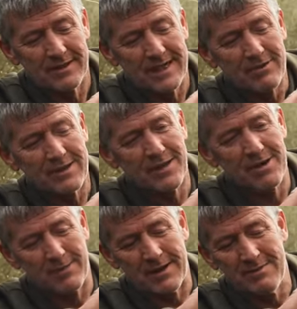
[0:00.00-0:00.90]
down to the
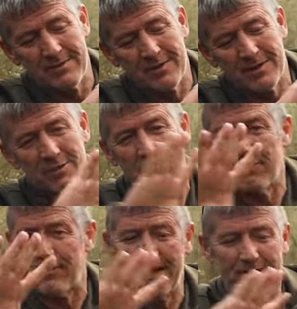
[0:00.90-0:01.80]
hook bait. I know
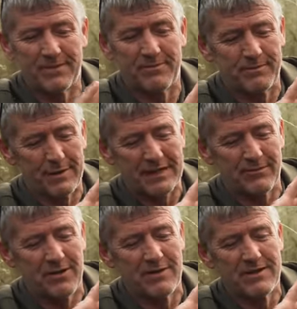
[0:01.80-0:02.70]
my fingers, but that's
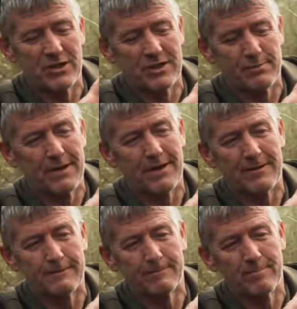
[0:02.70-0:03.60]
5 inches apart.